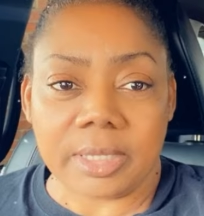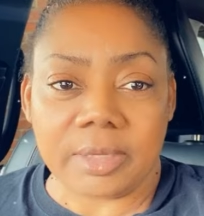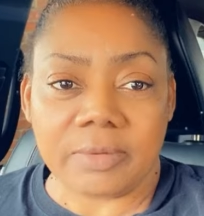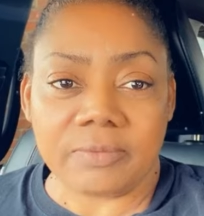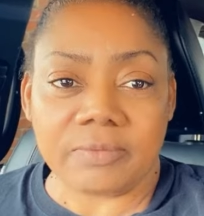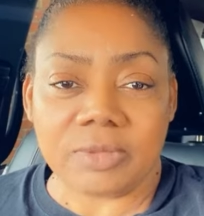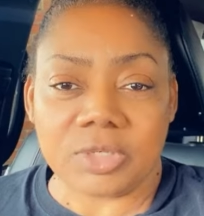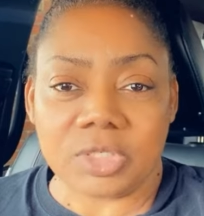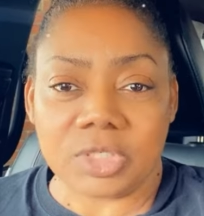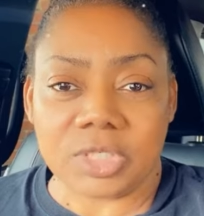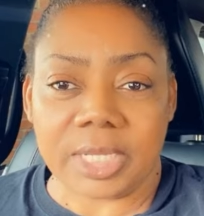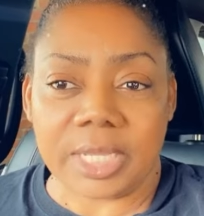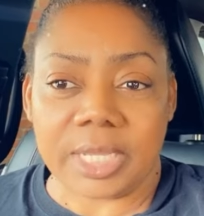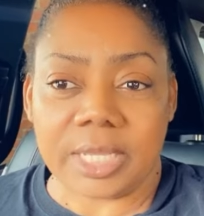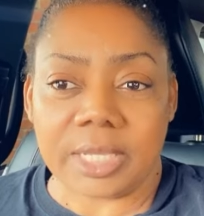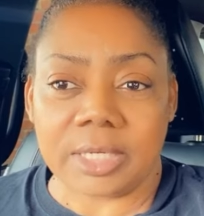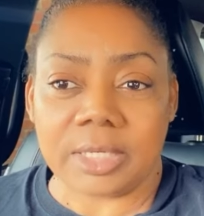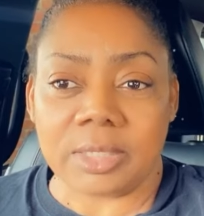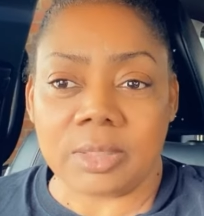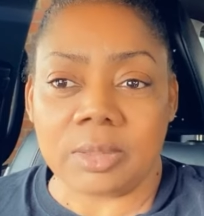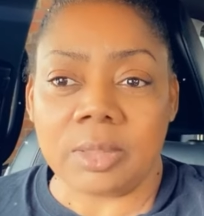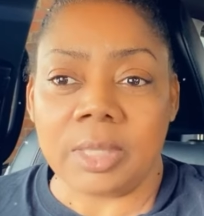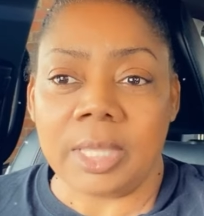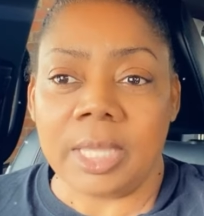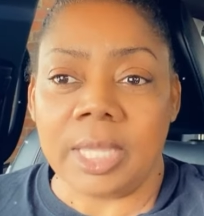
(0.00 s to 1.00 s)
of the
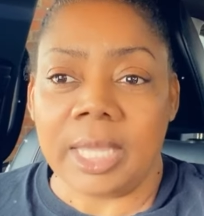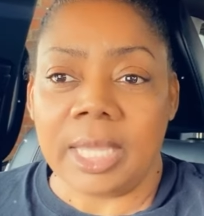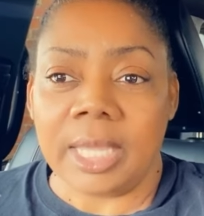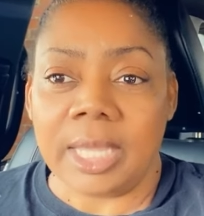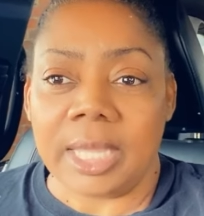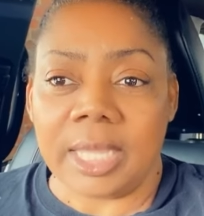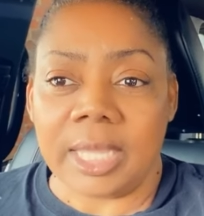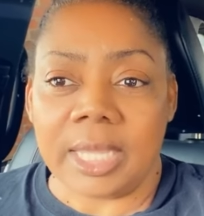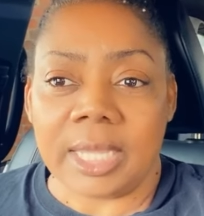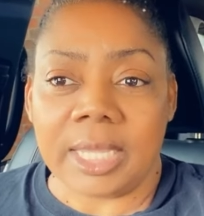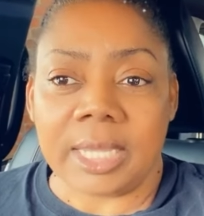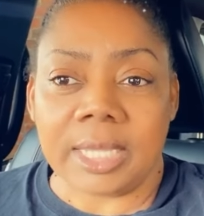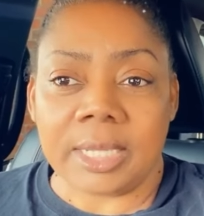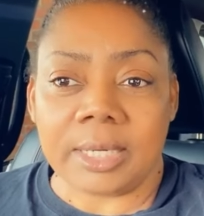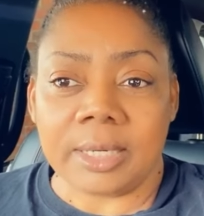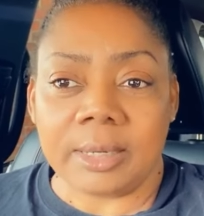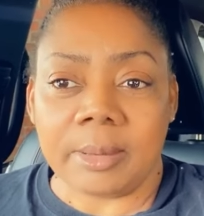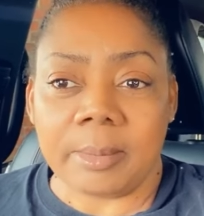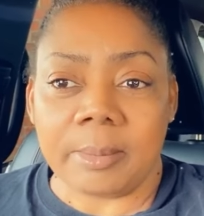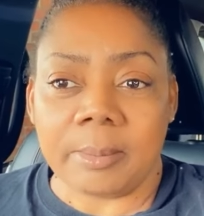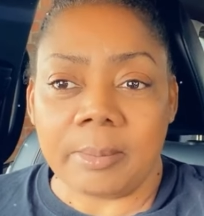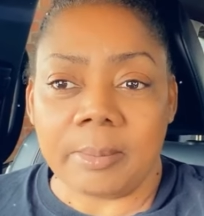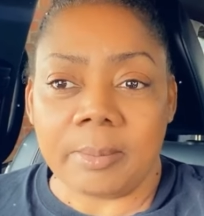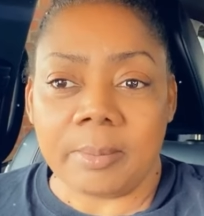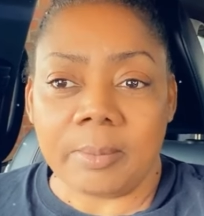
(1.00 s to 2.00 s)
channel. And
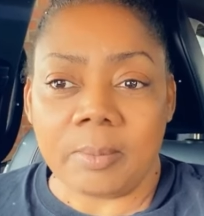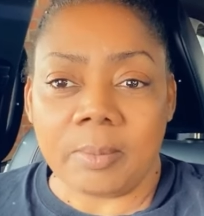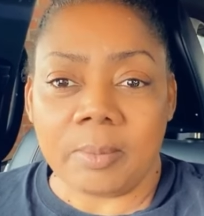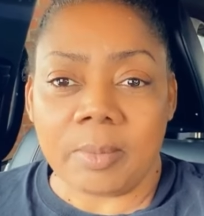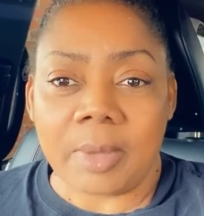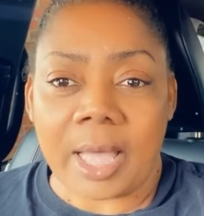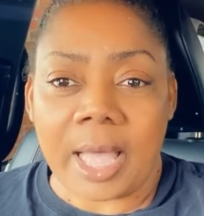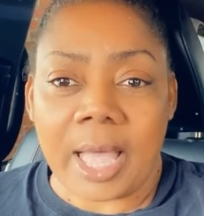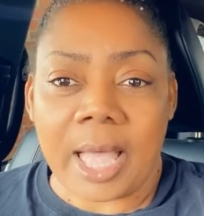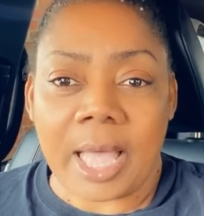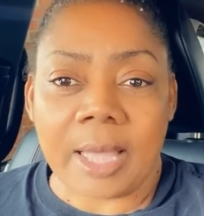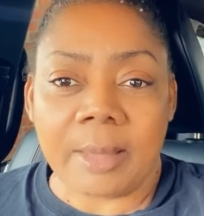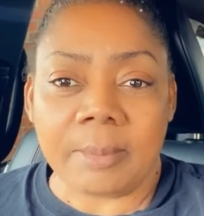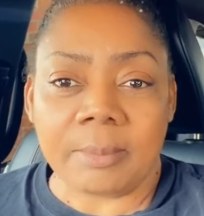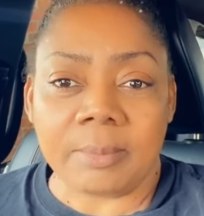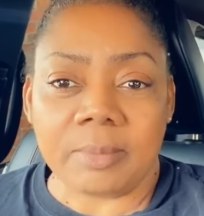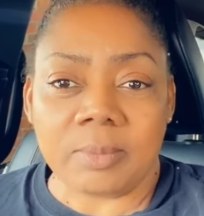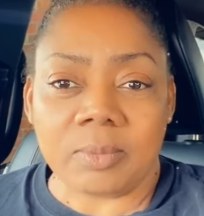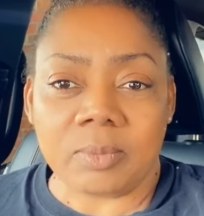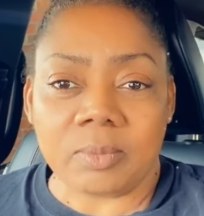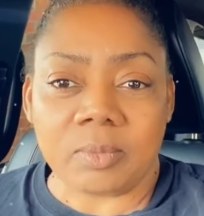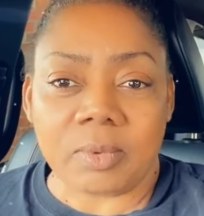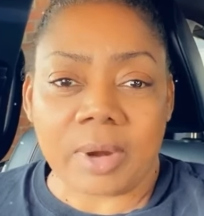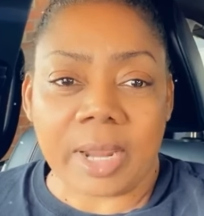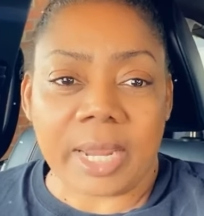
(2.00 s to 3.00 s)
I'm
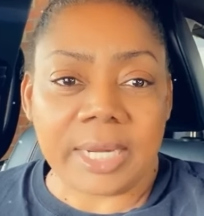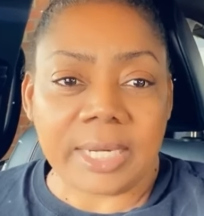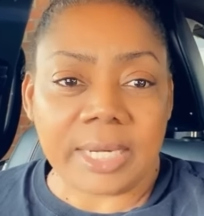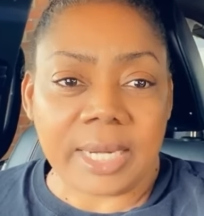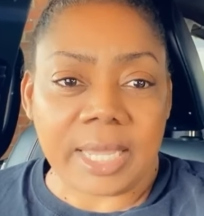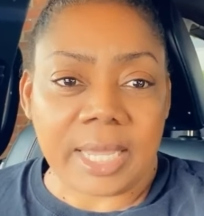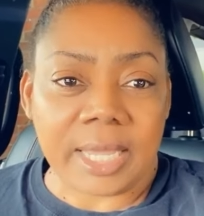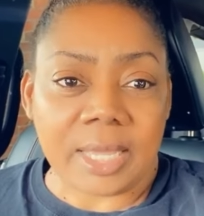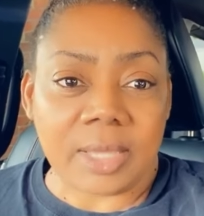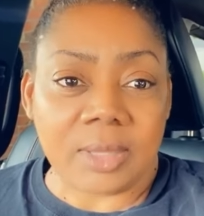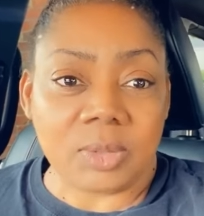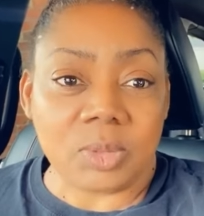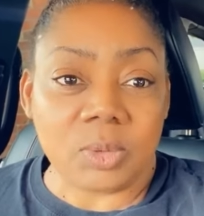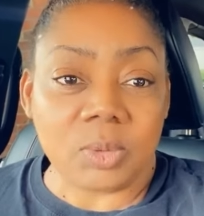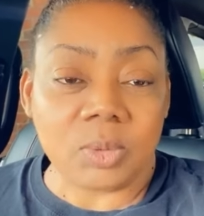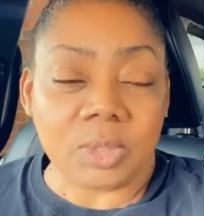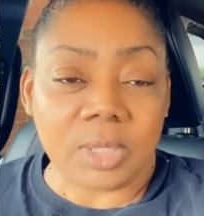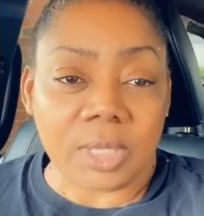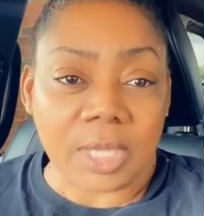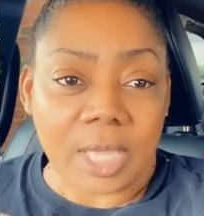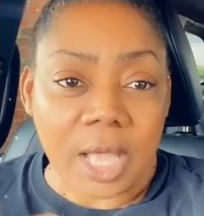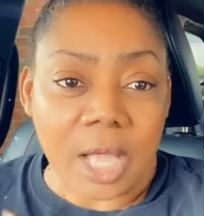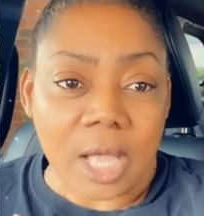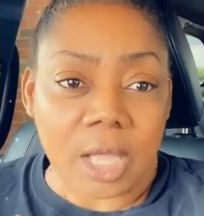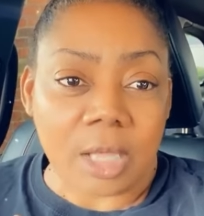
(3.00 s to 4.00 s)
right now, you
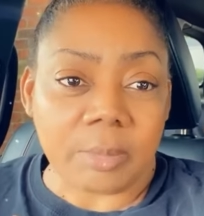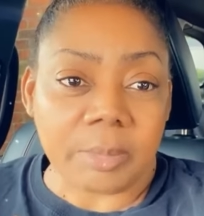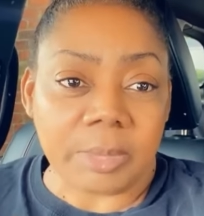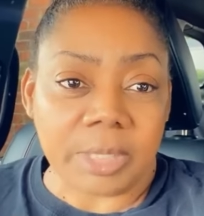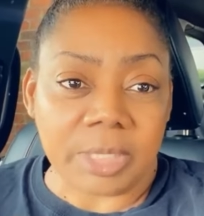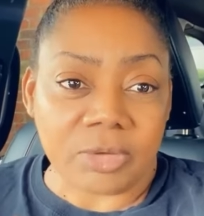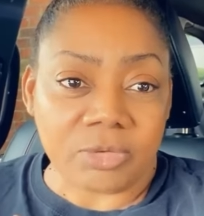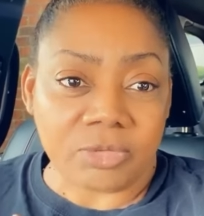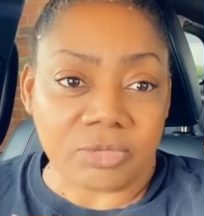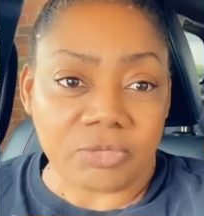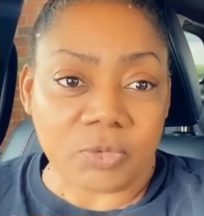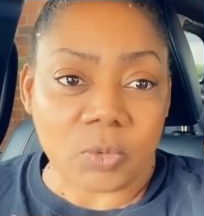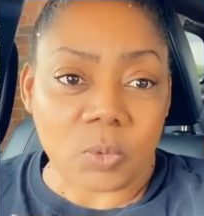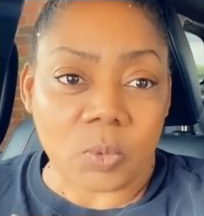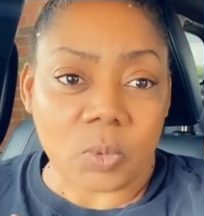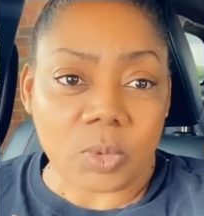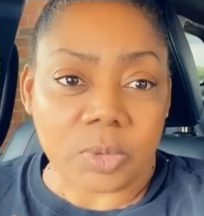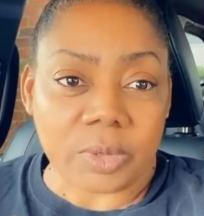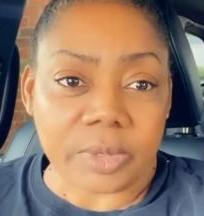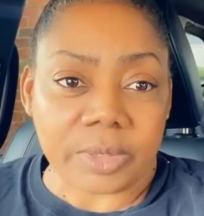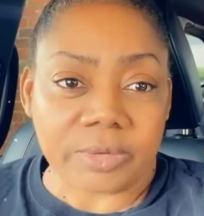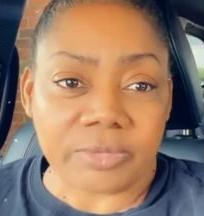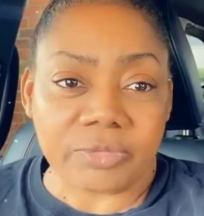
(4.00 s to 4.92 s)
can call me a Ford.